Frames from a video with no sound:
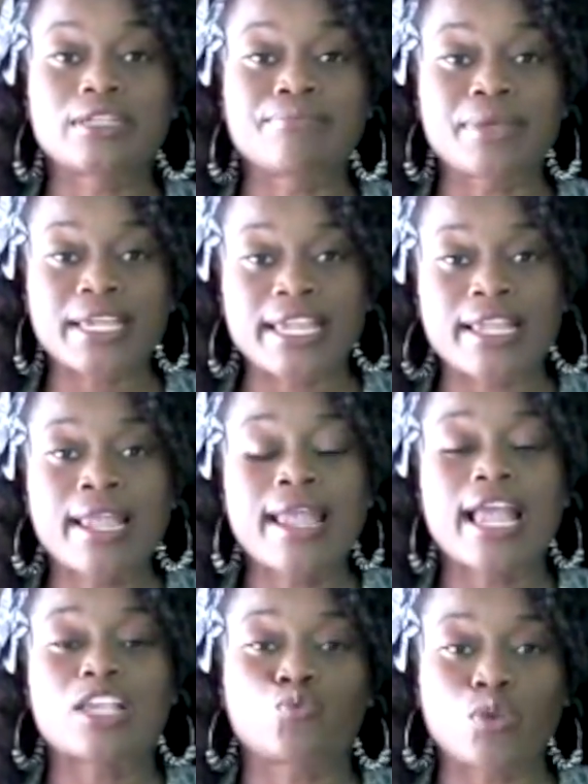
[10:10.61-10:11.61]
To
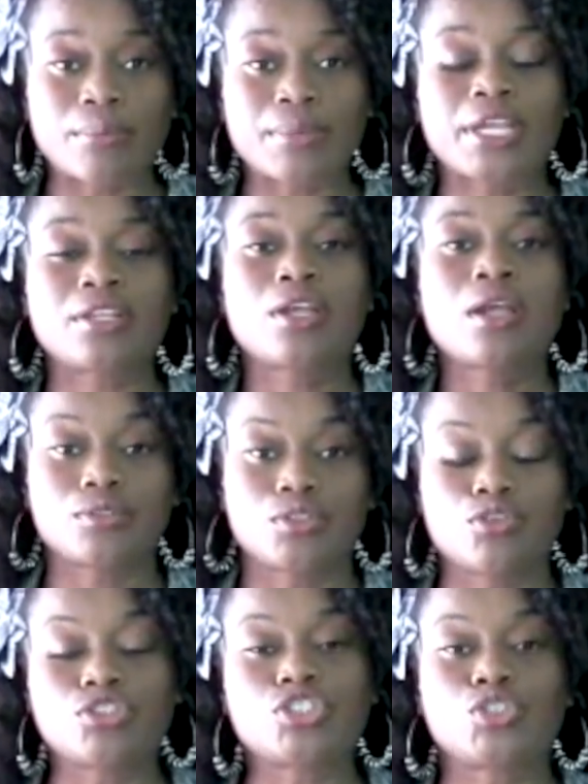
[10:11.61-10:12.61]
me, as women,
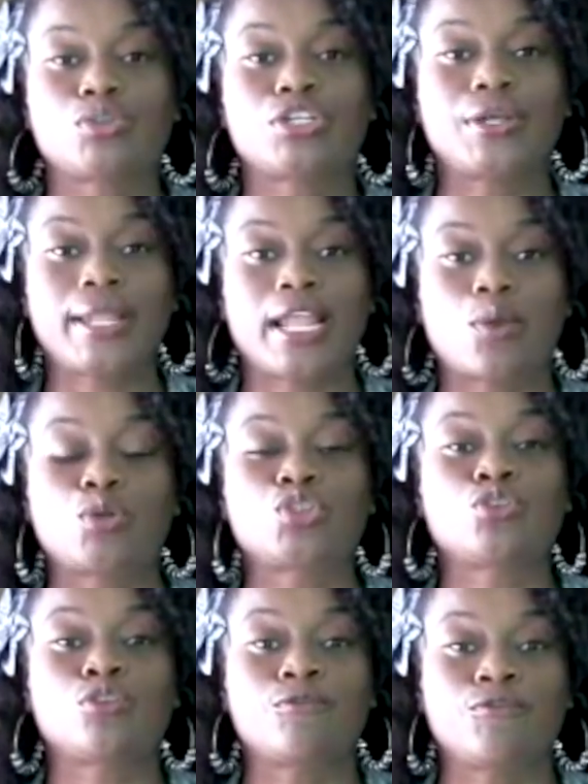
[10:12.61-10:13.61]
you should do to your hair
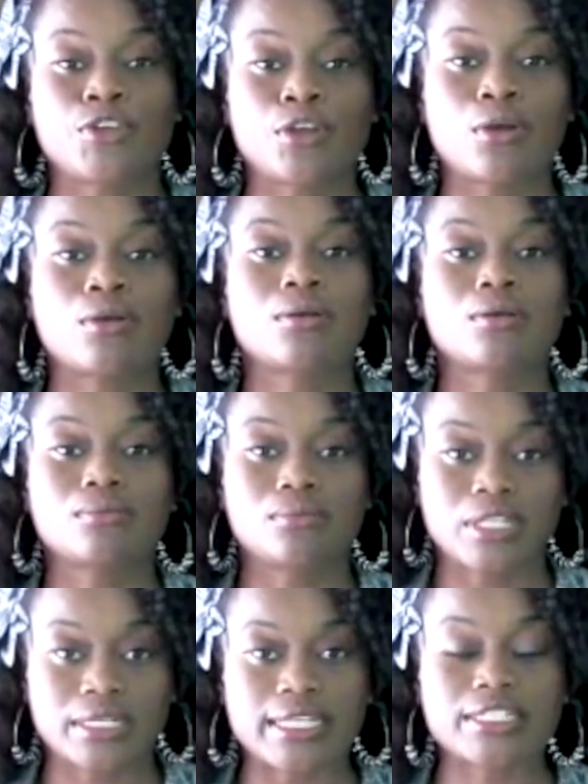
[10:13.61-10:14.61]
what you feel
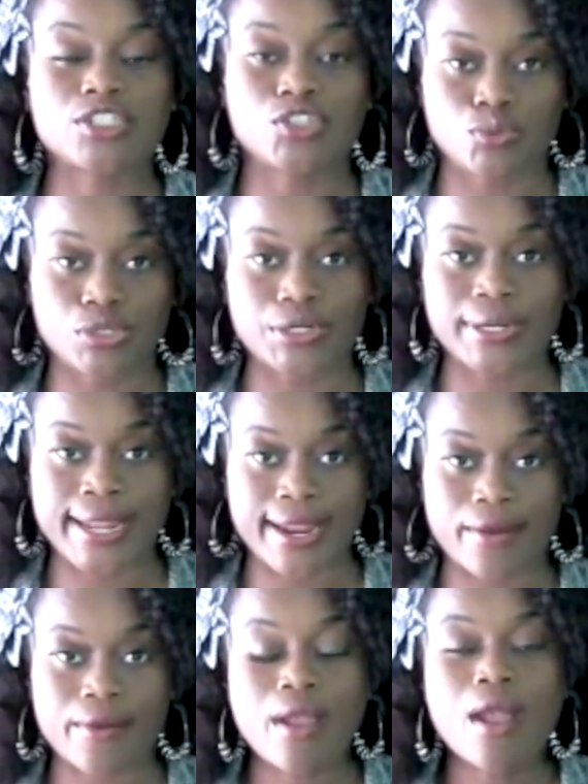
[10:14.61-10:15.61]
the need to do to your
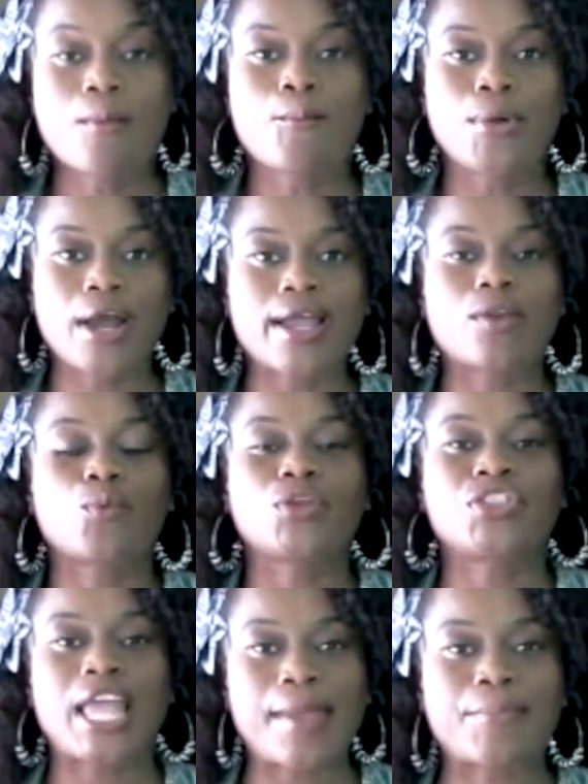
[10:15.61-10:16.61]
hair. But
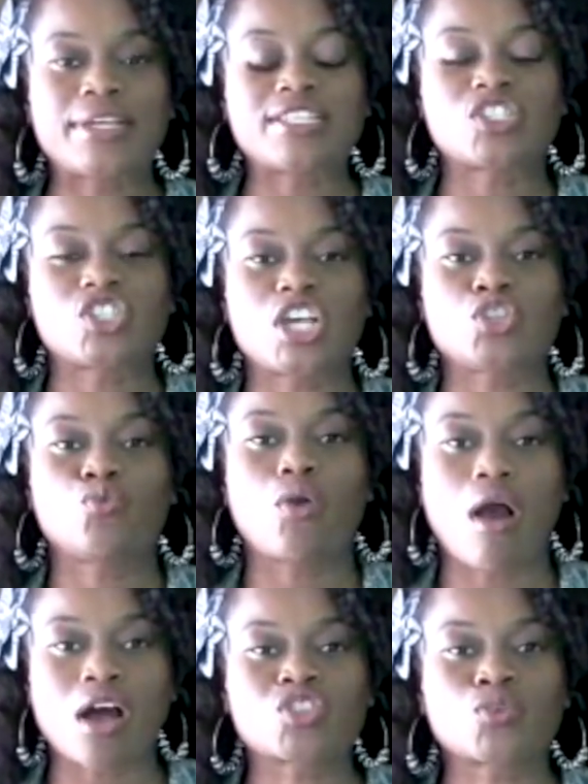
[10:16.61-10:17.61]
with that being said, you
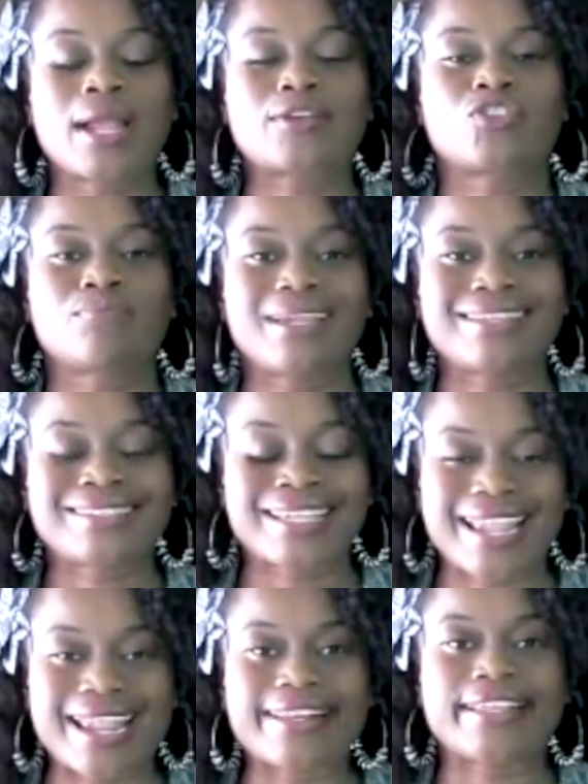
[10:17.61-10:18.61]
also have to
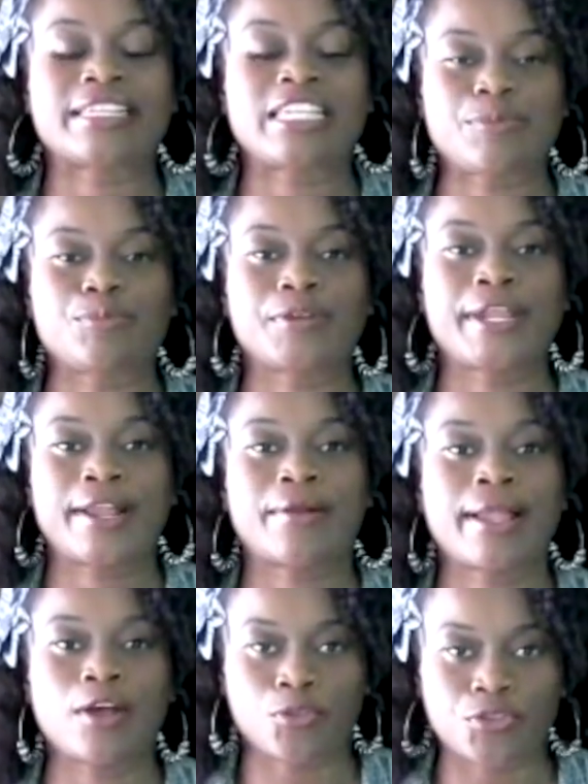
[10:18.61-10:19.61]
maintain and keep your
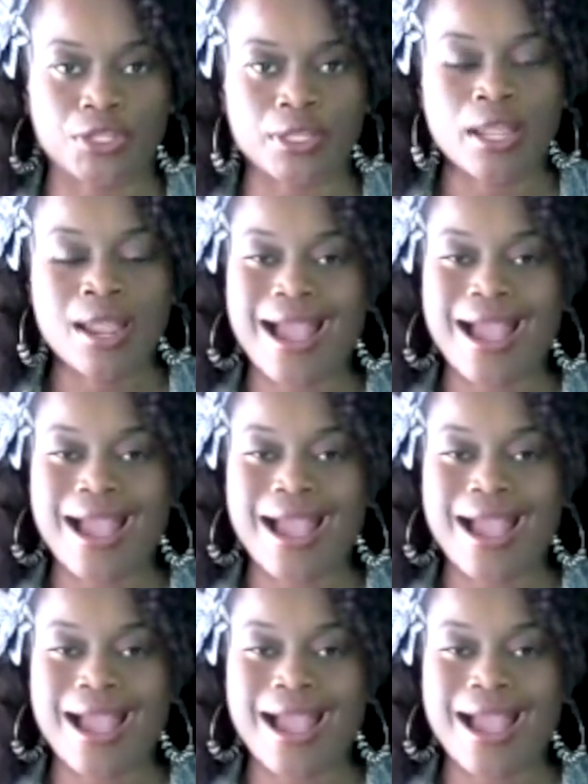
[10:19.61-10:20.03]
hair healthy.